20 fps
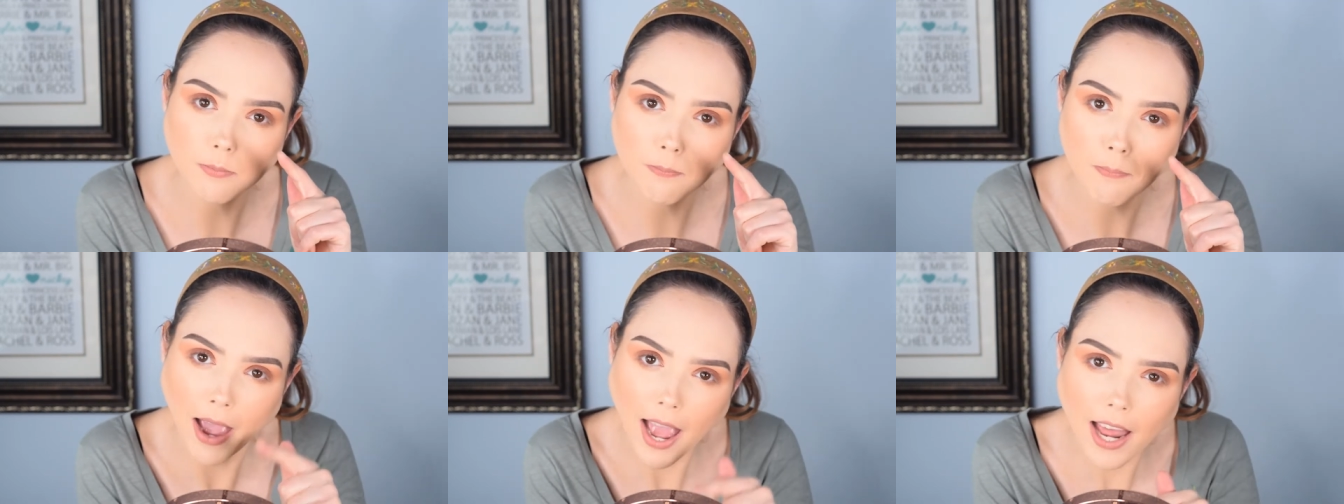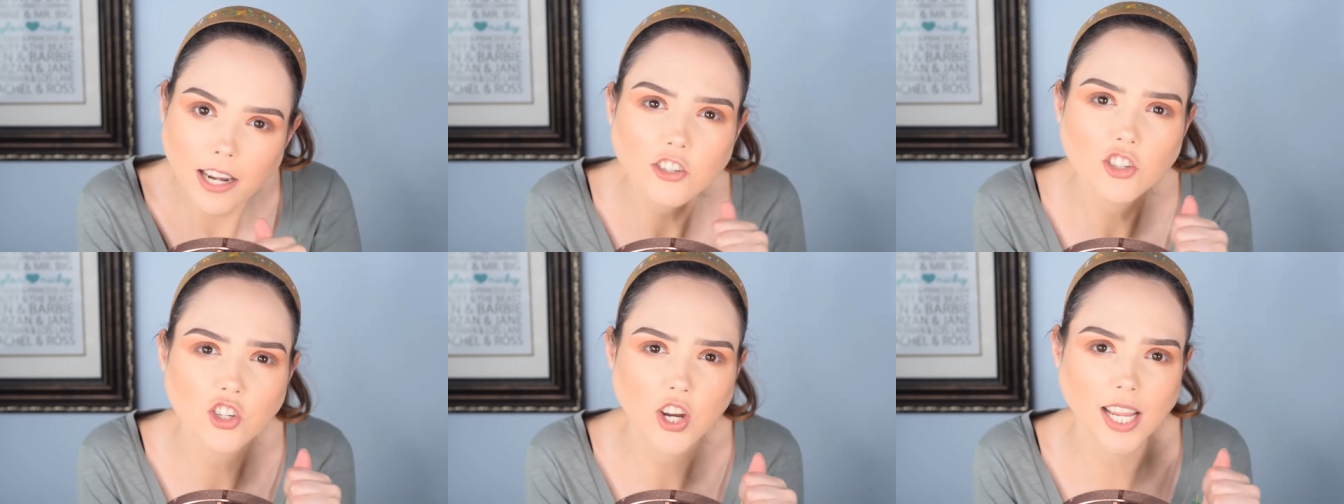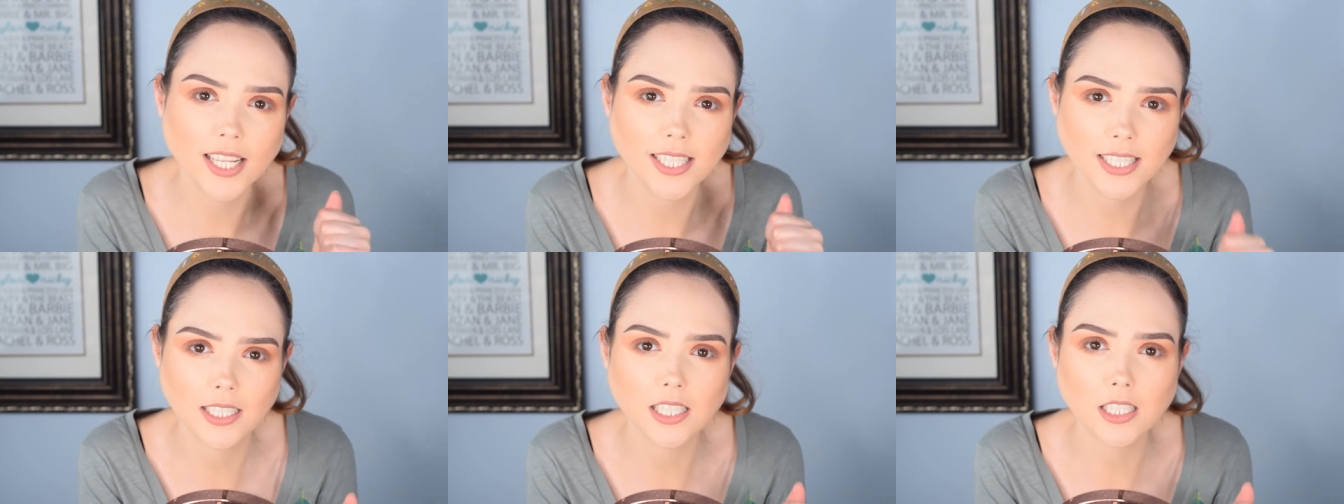matte
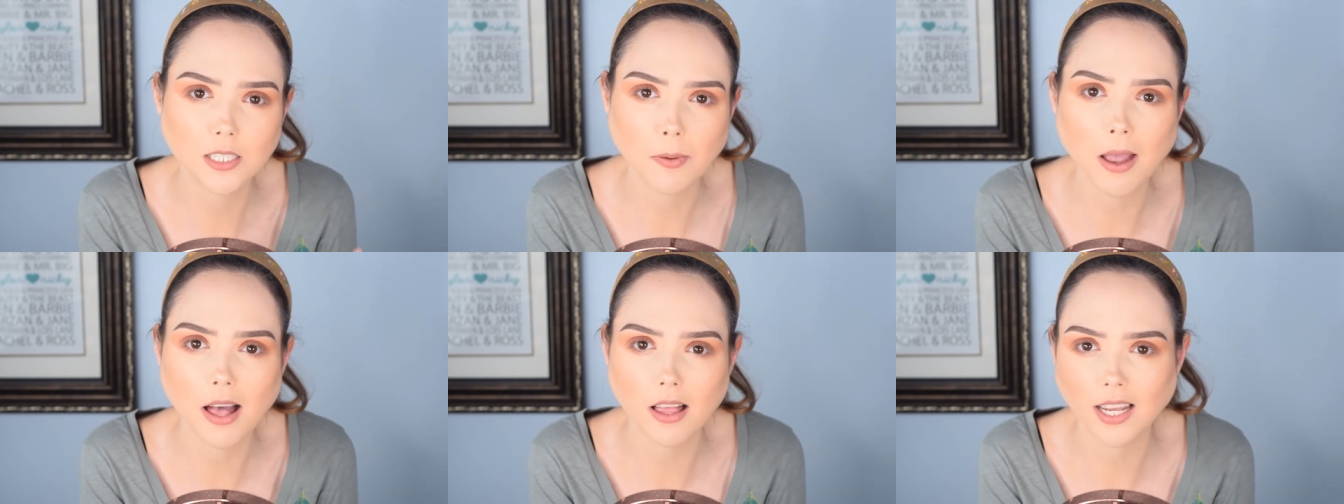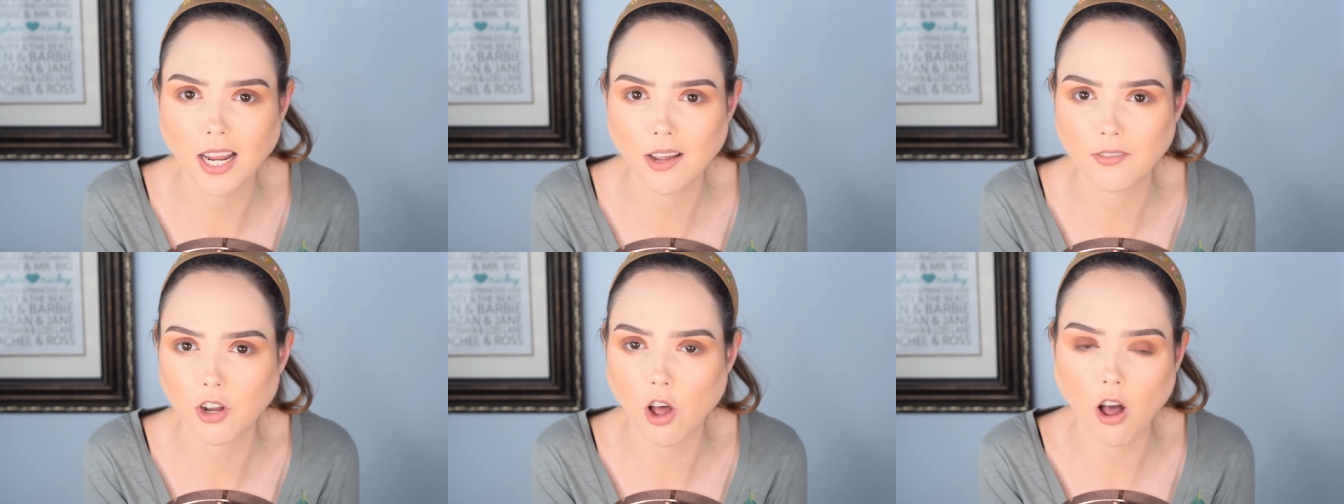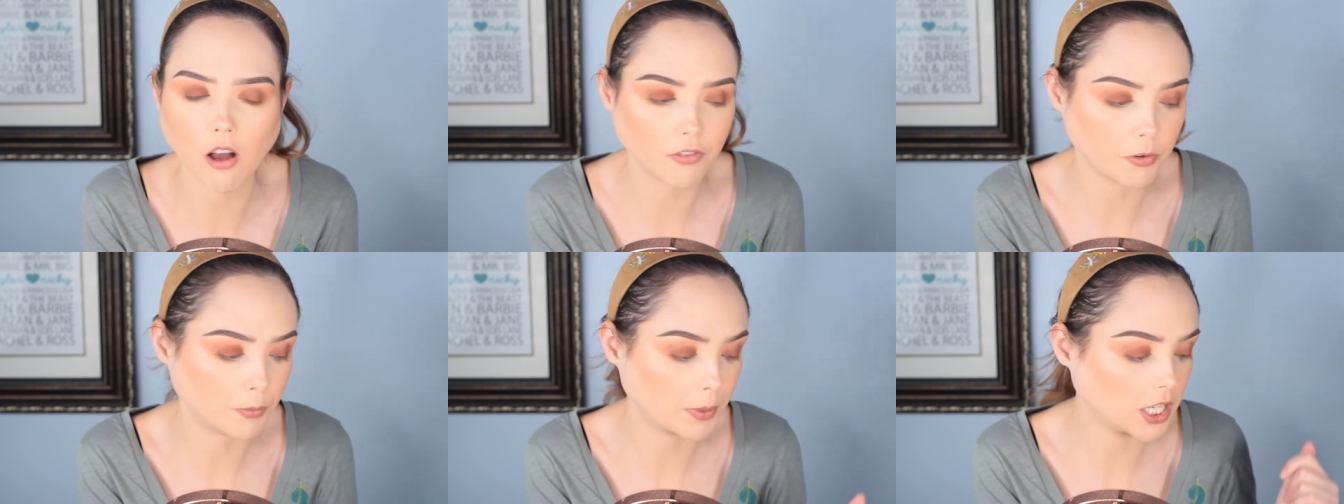shades in this palette have to
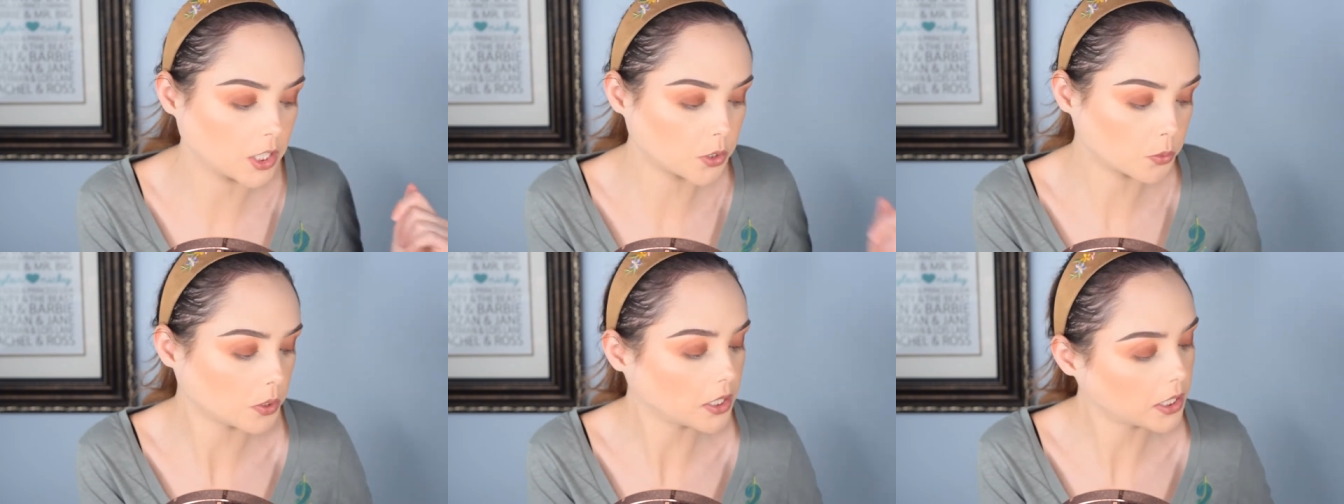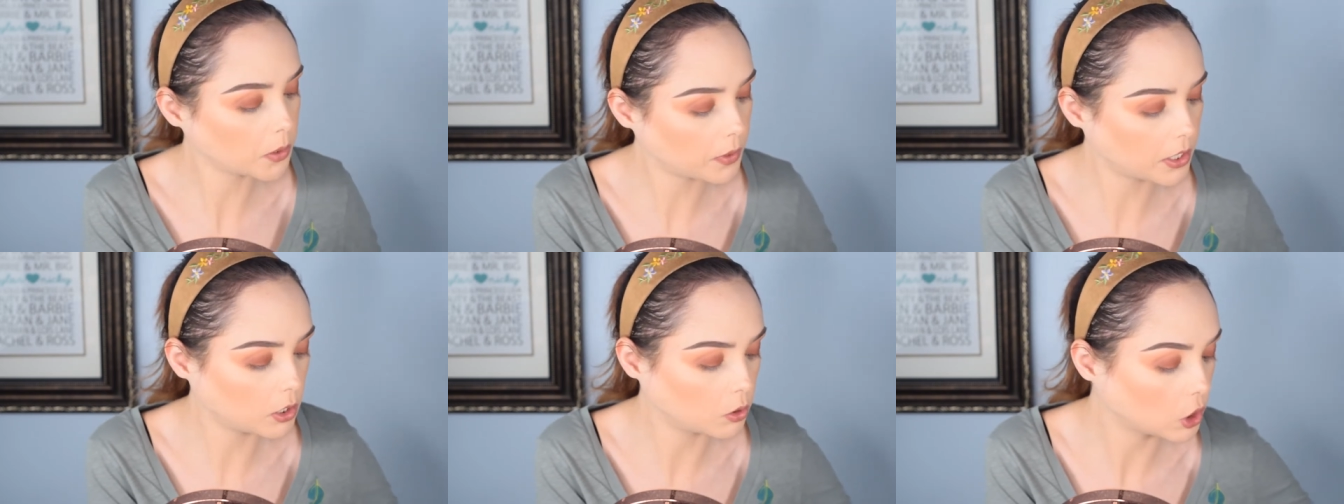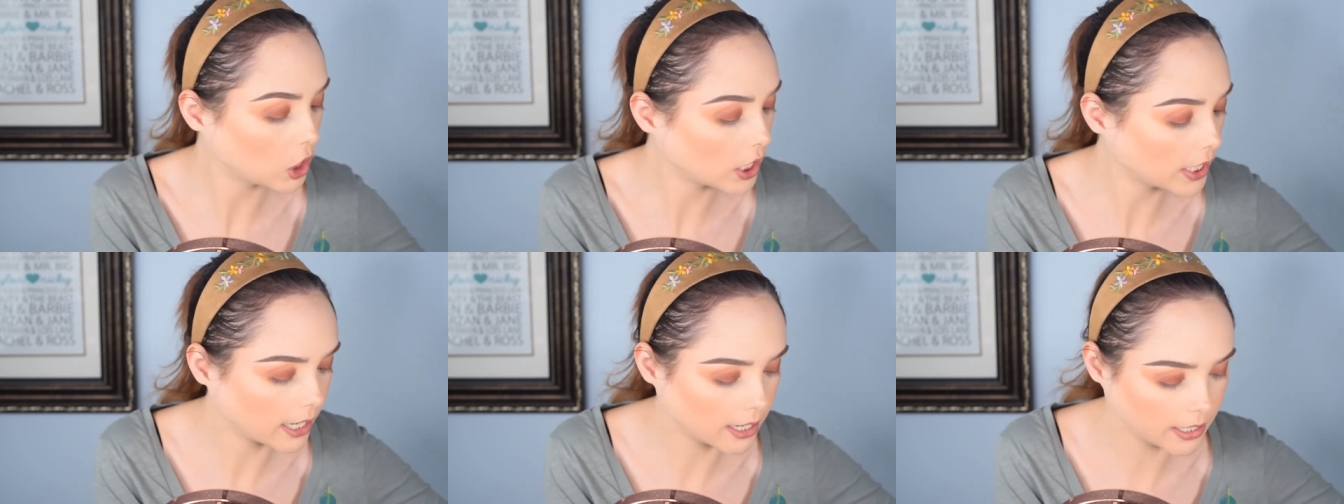offer because really when you
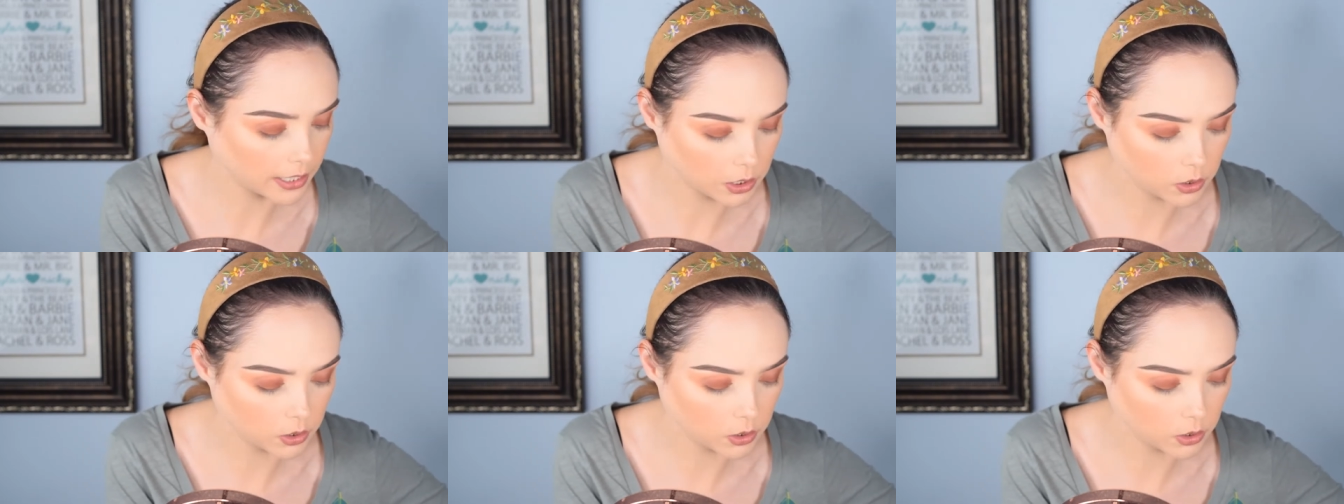look at it,